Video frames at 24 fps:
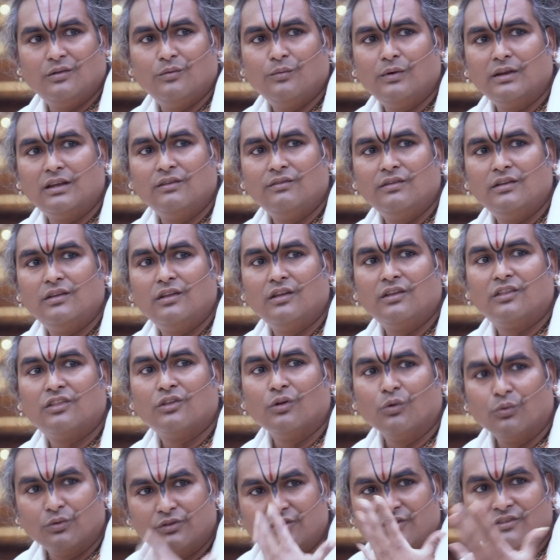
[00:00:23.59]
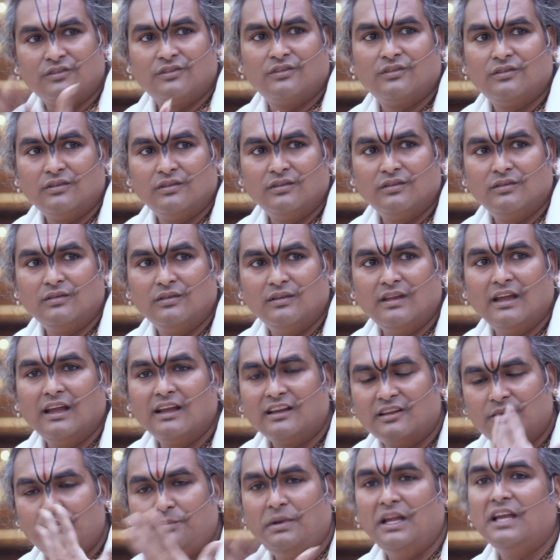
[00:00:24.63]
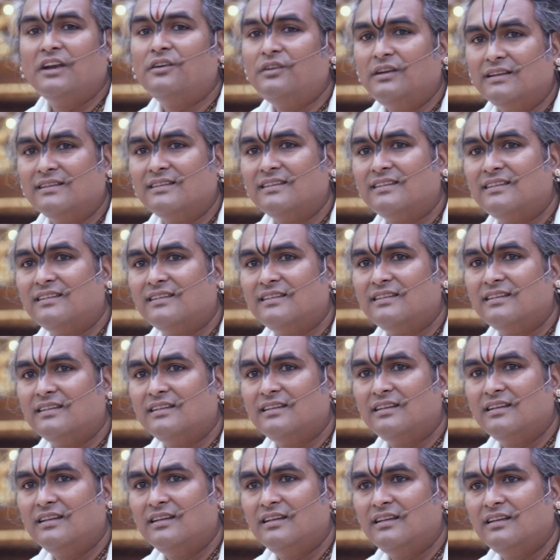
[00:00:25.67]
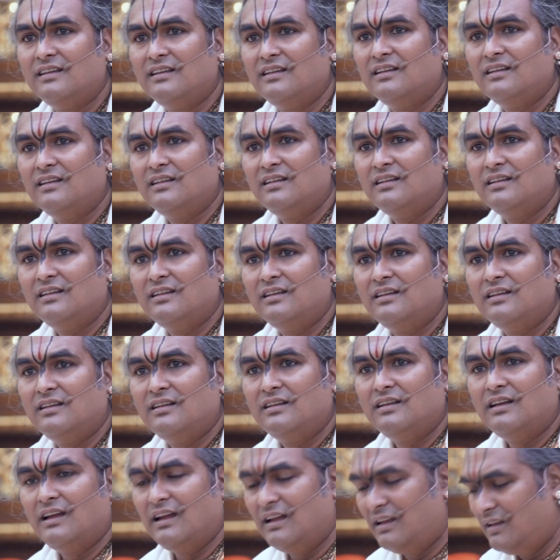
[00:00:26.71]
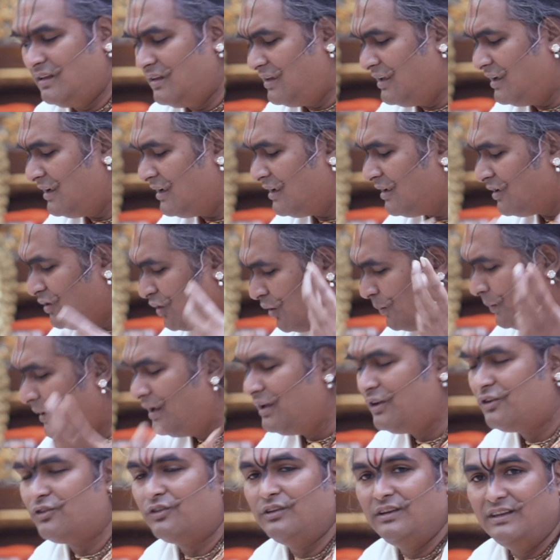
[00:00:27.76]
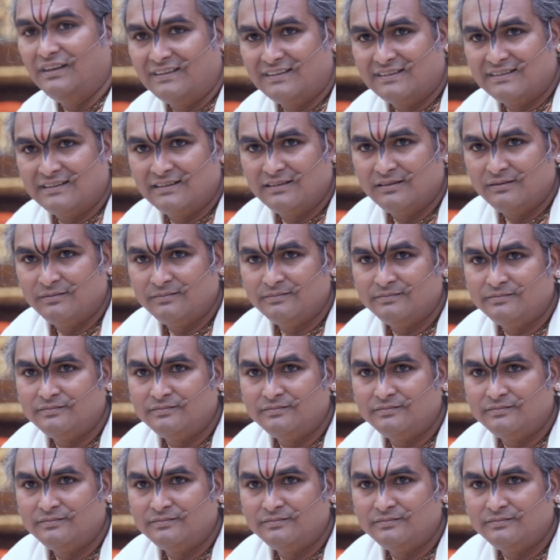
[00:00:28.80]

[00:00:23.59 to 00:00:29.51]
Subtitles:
whatever the thoughts, the experience, and their commentaries.